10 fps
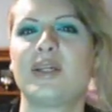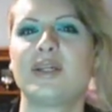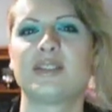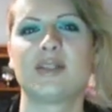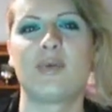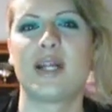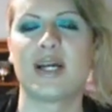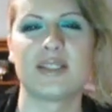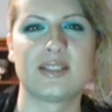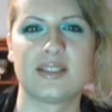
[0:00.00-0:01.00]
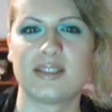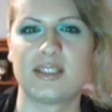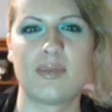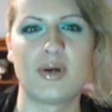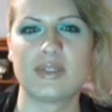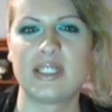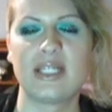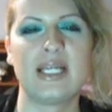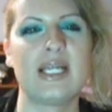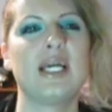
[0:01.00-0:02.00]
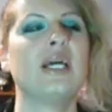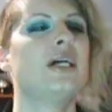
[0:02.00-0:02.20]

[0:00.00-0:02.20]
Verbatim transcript: killed someone else, supposedly.